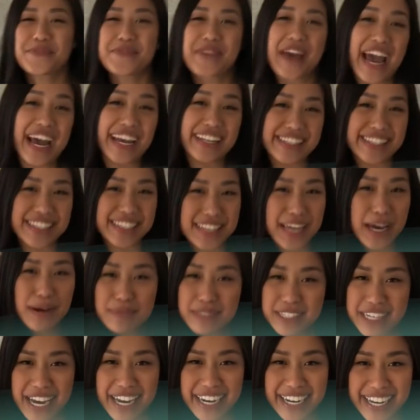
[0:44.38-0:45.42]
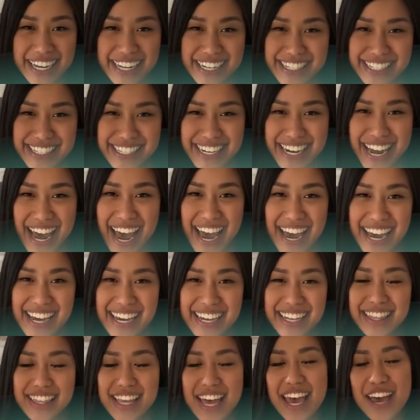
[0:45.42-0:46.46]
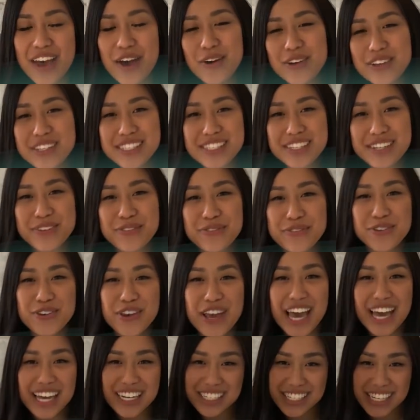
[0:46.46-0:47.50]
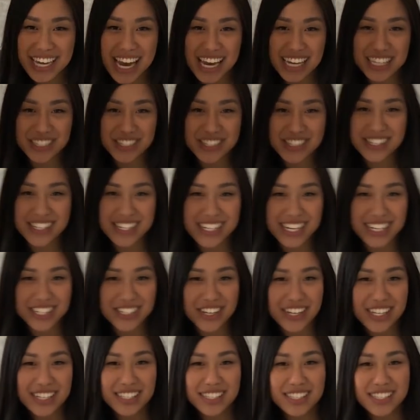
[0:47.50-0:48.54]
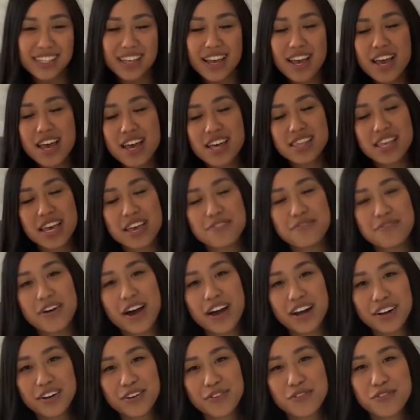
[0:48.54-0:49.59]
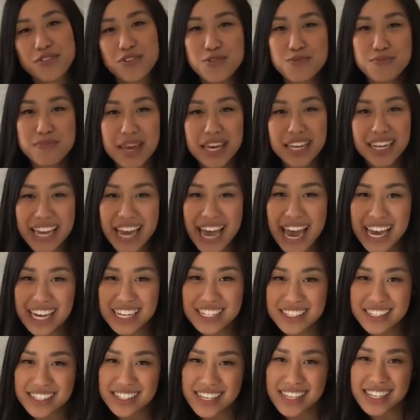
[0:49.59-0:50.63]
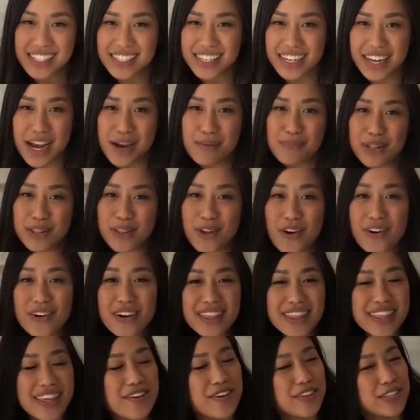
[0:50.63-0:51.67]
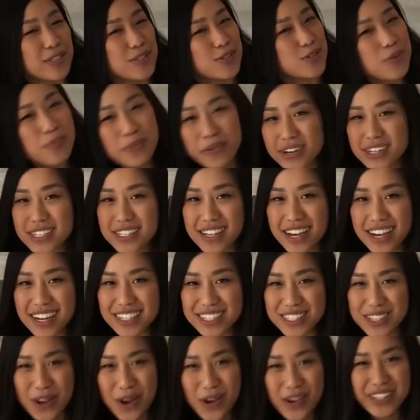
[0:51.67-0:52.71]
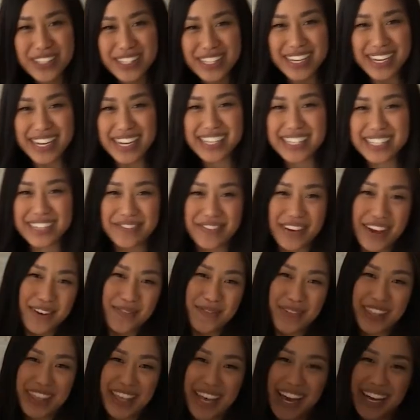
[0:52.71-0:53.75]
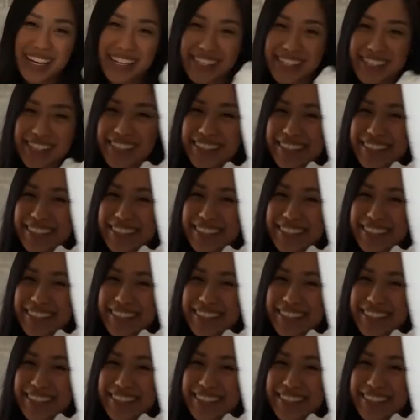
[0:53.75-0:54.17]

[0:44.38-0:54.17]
We had Snapchat in today. They hosted a few education sessions. They invited a few media agencies to come along and they're super excited to host the next event with us.